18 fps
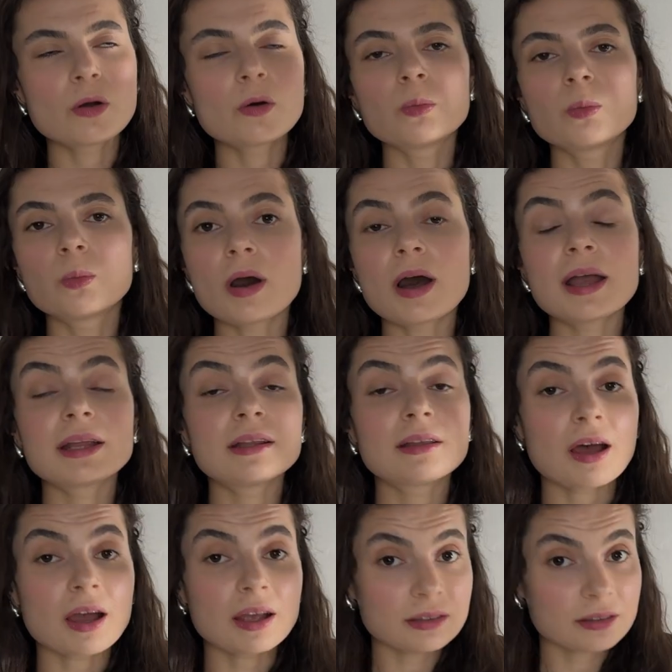Why
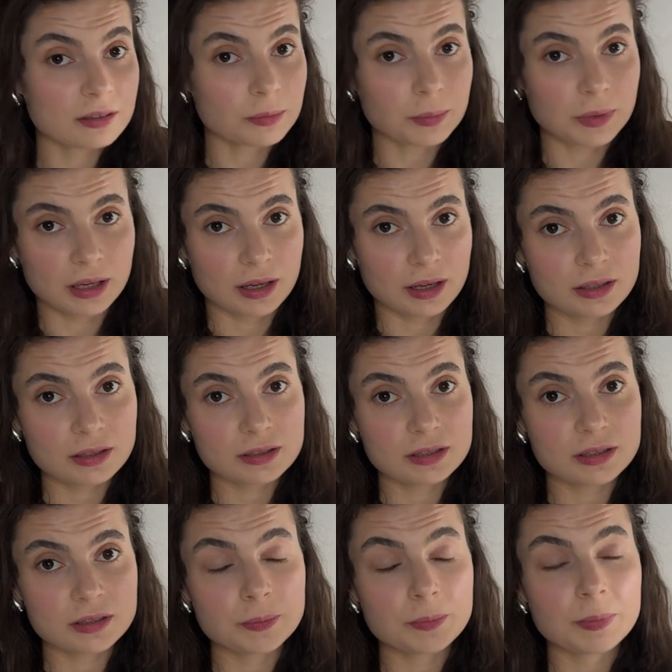90
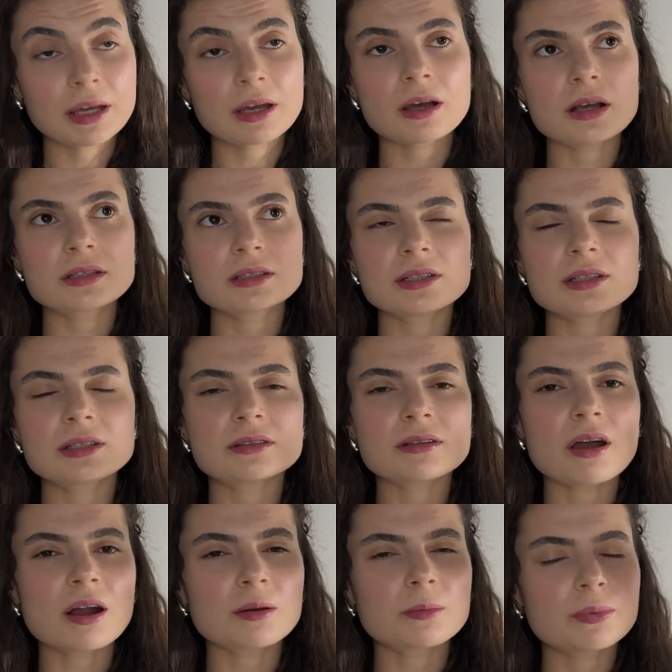minutes? Because
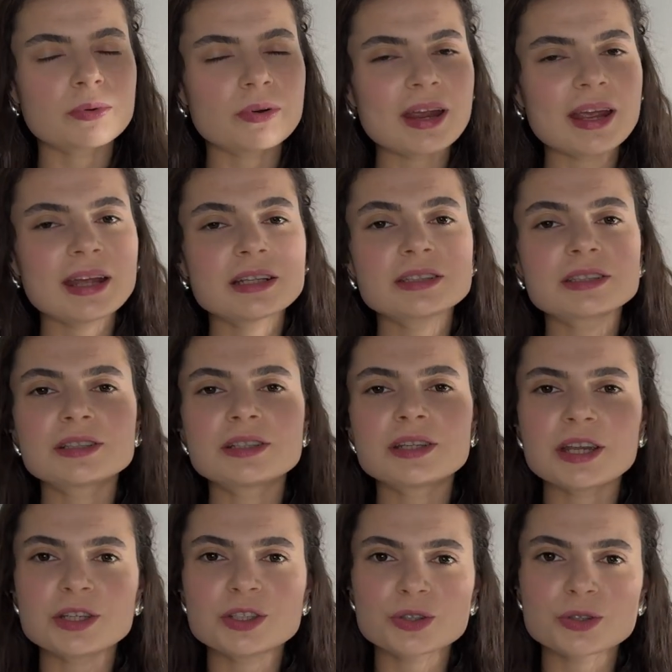it's our brain's
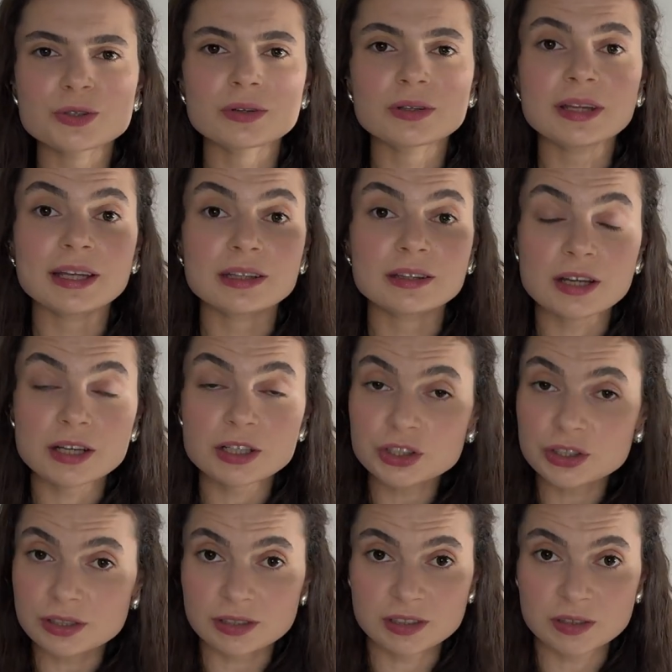natural
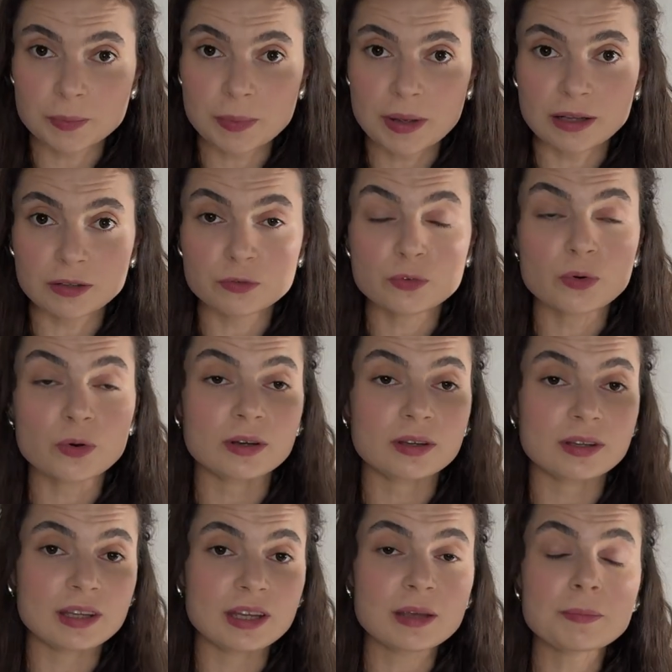attention span
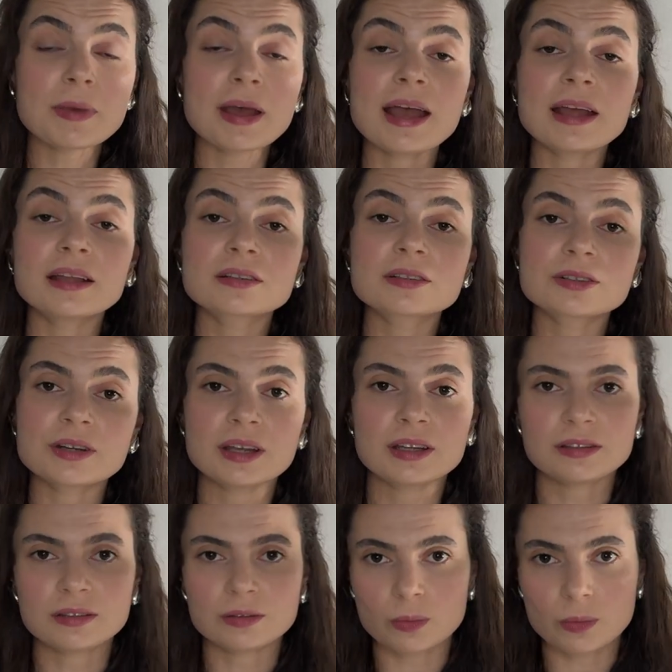for deep and
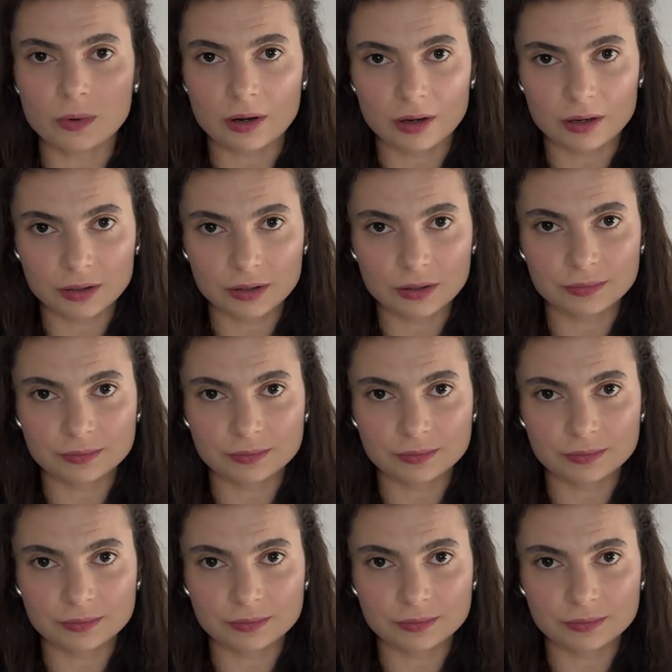creative work.